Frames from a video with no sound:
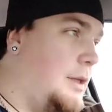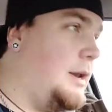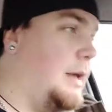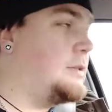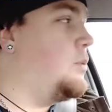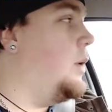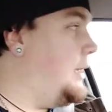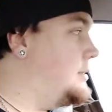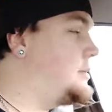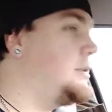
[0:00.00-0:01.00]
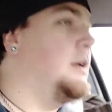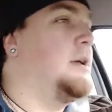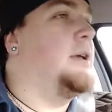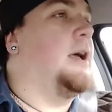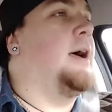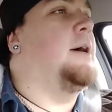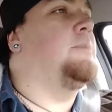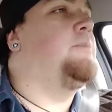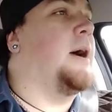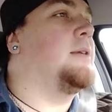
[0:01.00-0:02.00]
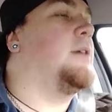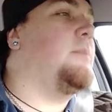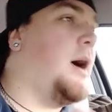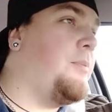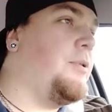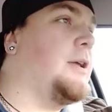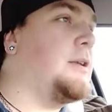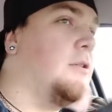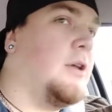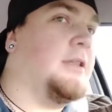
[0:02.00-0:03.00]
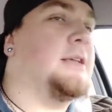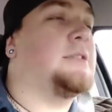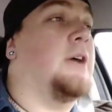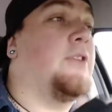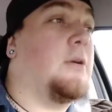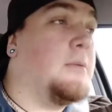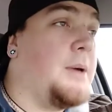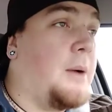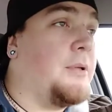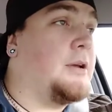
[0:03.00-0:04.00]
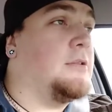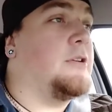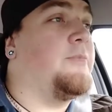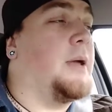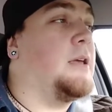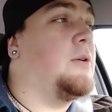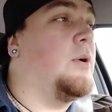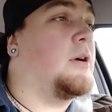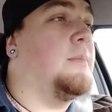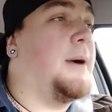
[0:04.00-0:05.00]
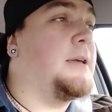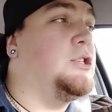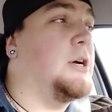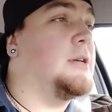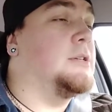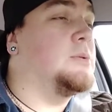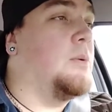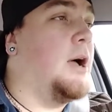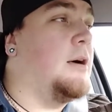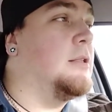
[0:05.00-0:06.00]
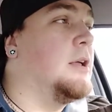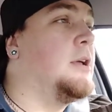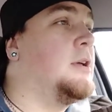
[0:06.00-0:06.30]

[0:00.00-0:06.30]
the next weeks, um, but I'm uploading a lot of that stuff, and I'm going to be uploading a lot of my ink work on Monkey Junk as well,